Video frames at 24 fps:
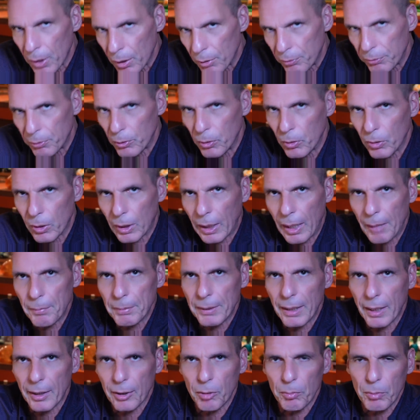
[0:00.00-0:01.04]
for
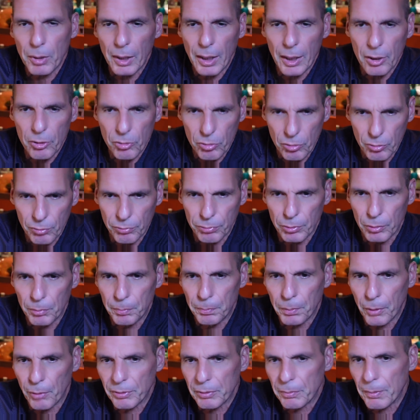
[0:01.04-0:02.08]
capital accumulation, for
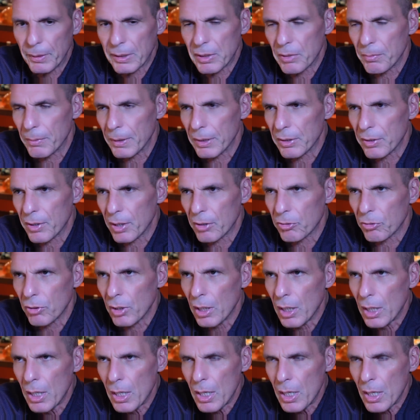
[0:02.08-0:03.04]
profit maximization.